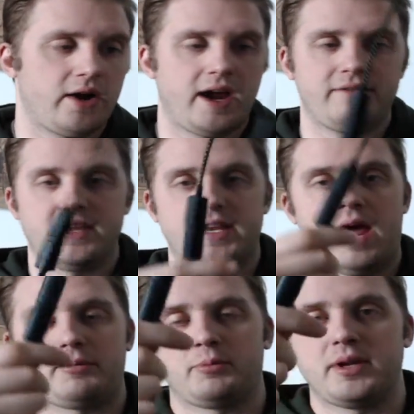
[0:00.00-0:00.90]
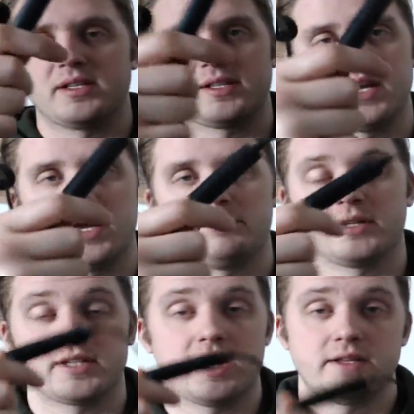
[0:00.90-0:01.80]
Right now, I have the adapter piece
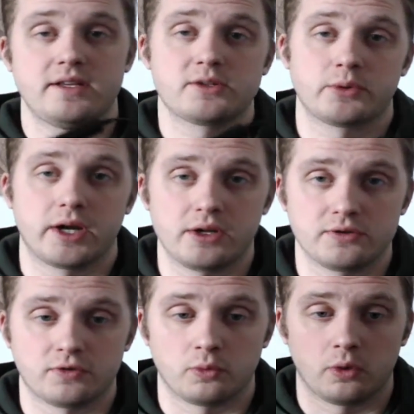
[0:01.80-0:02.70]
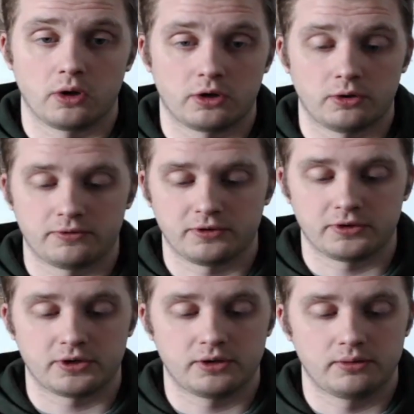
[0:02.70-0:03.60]
set up because these are what I use for work
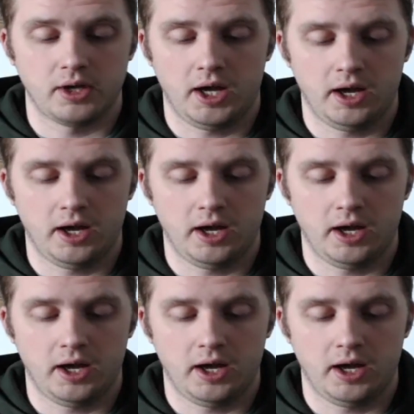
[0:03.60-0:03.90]
or for